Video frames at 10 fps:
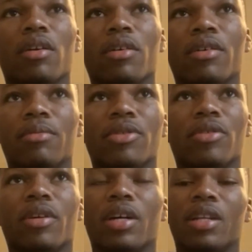Um,
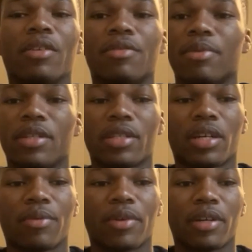so I love spending
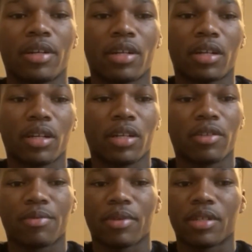time with her. I love
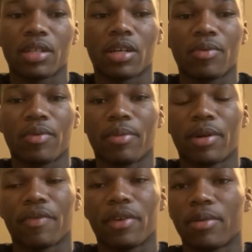spending time with my
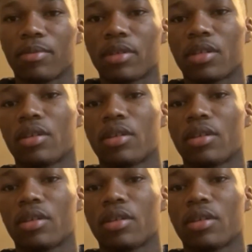family.